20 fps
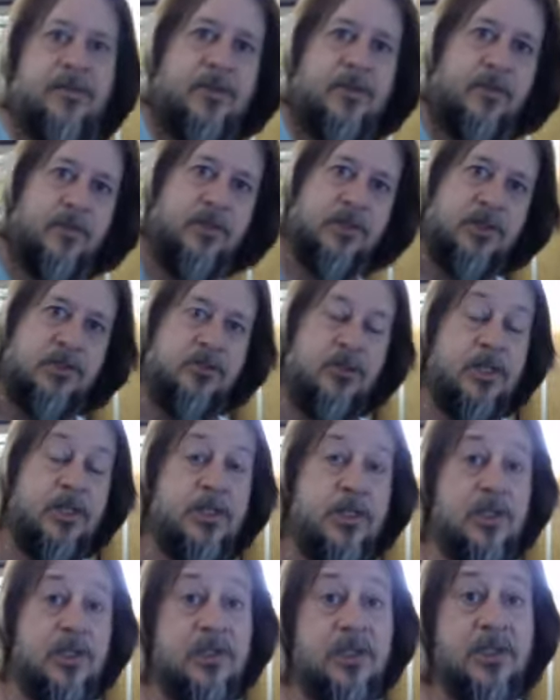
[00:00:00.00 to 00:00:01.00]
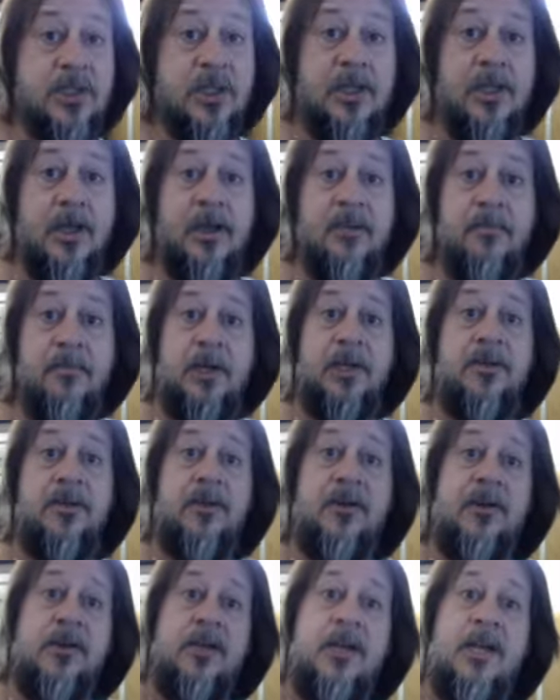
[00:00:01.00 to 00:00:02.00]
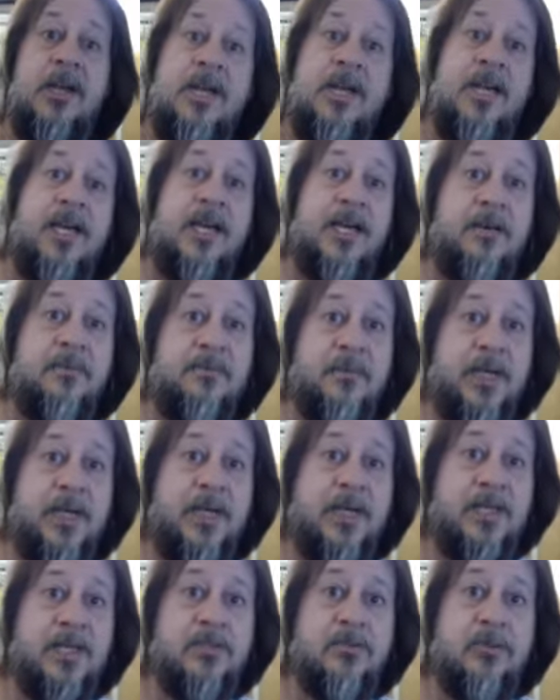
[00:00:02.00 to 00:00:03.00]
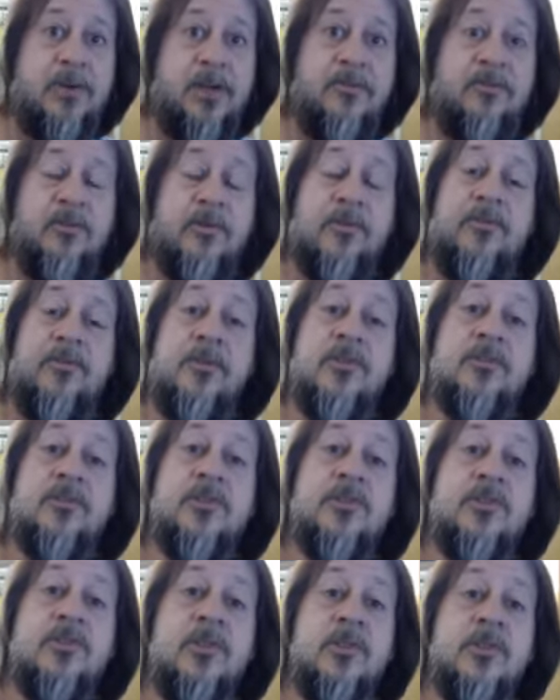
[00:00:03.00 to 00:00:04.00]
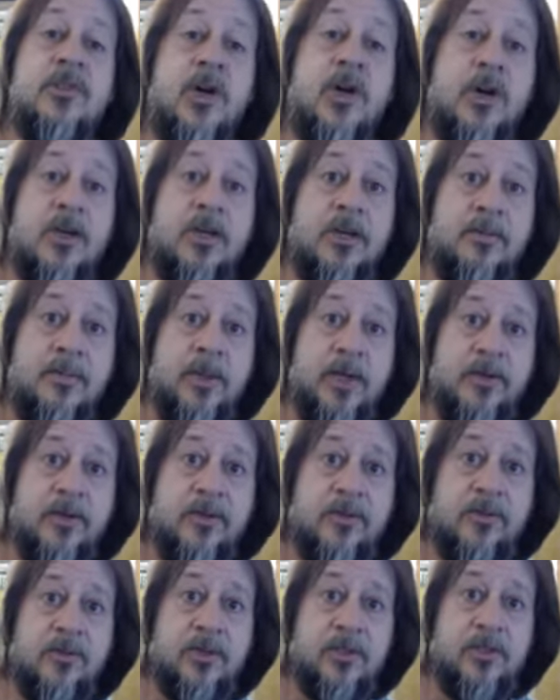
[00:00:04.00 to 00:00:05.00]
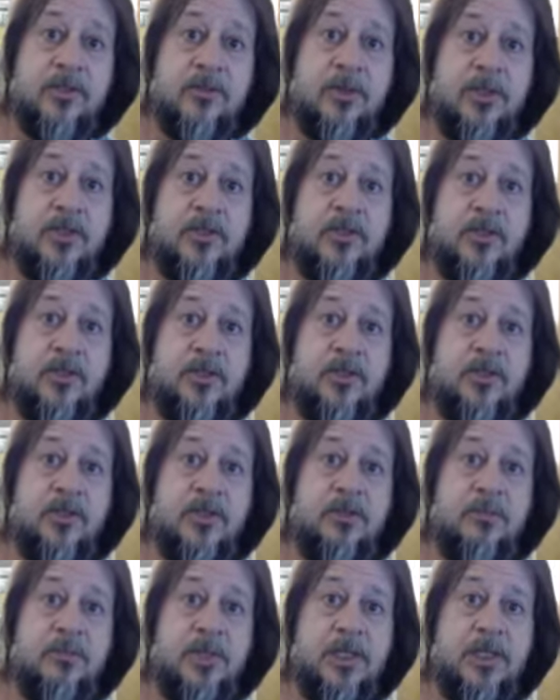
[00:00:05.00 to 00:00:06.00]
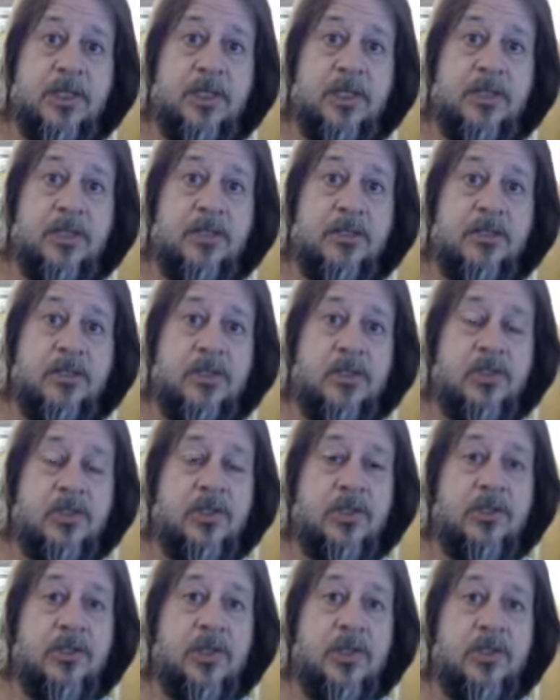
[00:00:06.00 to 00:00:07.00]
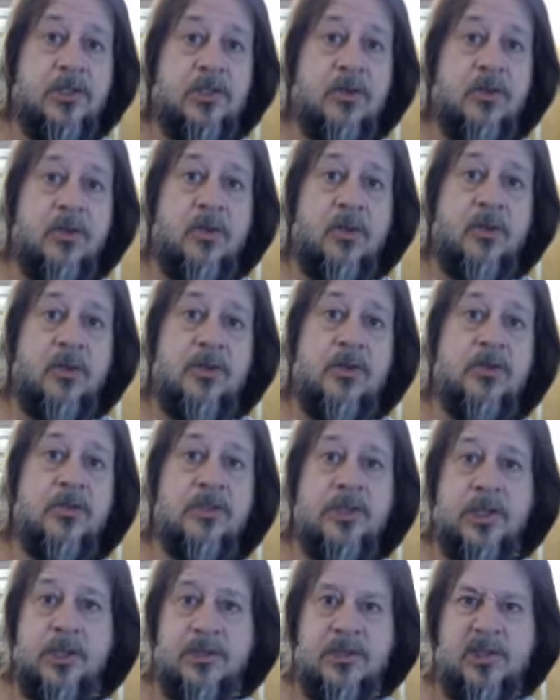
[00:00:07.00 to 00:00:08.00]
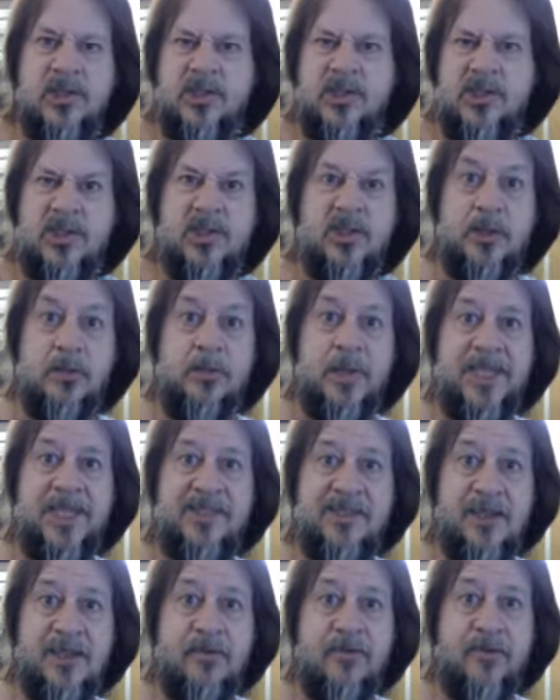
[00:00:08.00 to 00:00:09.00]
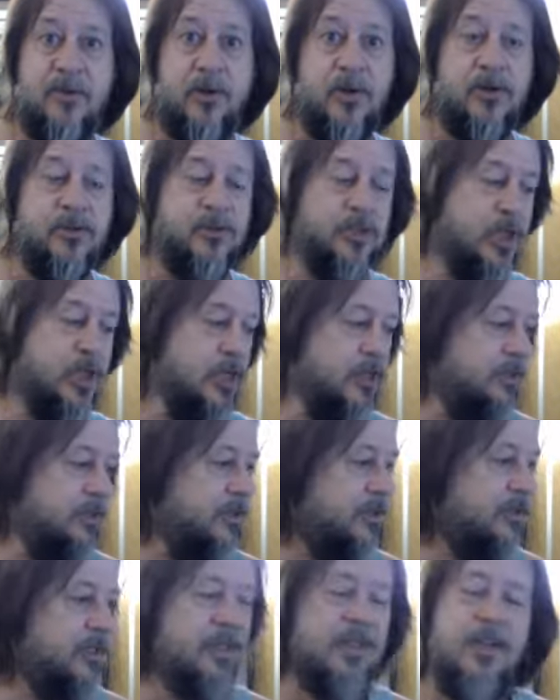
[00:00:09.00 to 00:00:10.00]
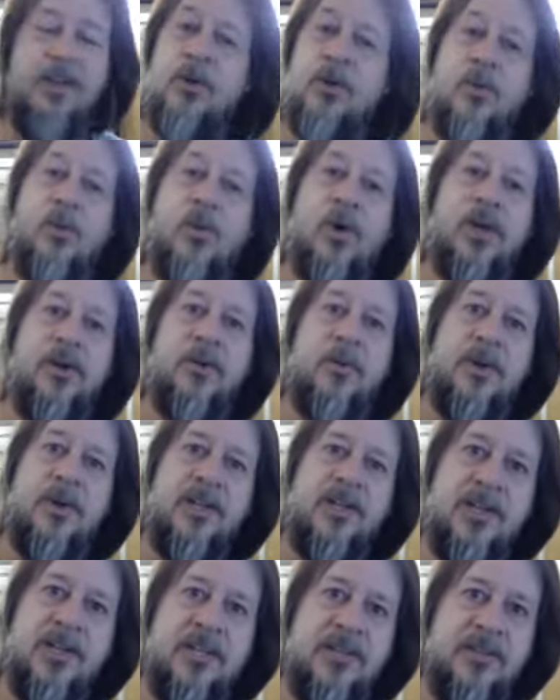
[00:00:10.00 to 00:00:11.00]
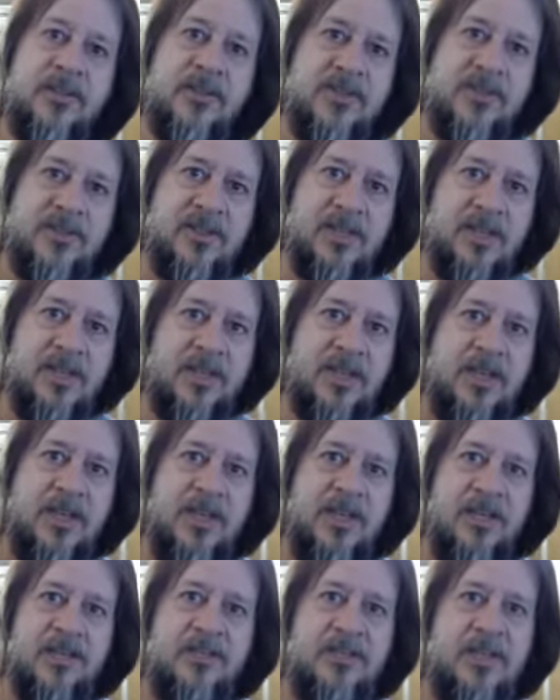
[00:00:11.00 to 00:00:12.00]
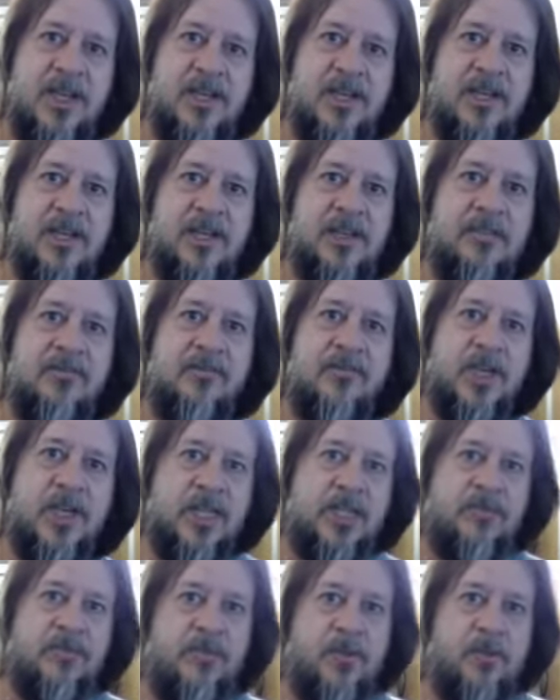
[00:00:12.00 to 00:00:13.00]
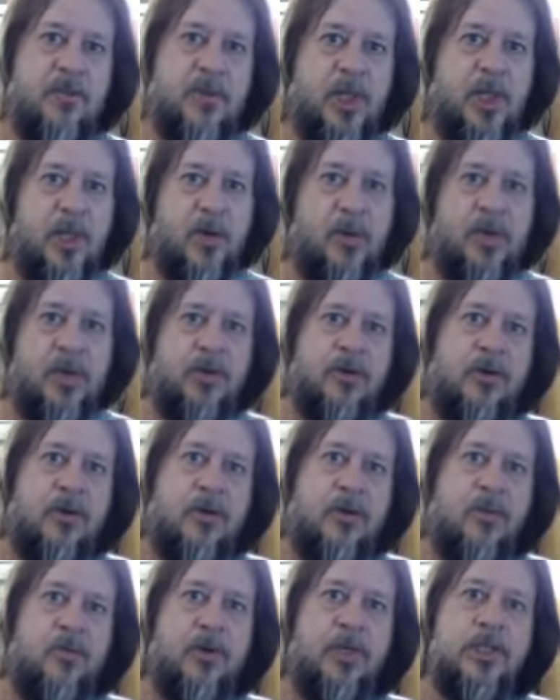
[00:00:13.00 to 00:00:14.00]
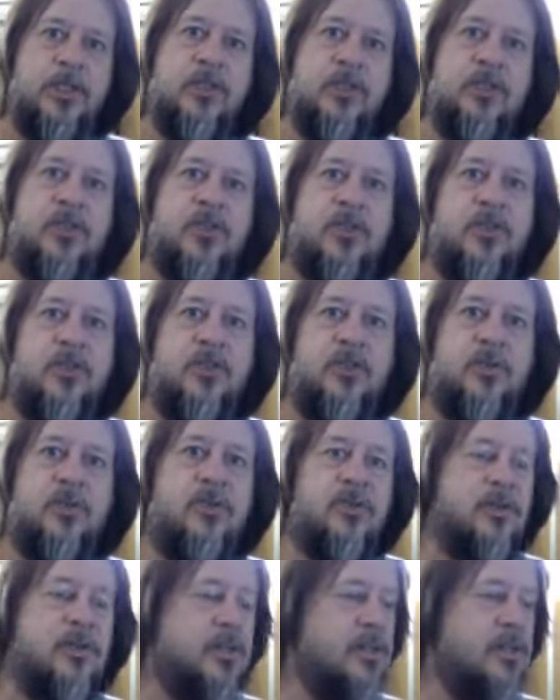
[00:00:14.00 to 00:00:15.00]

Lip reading: restrictions that I'm under, and my ex-wife refuses to talk about the restrictions because she says her lawyer says this is the best thing for our child. What a ridiculous thing, taking advice from a lawyer on what you should do.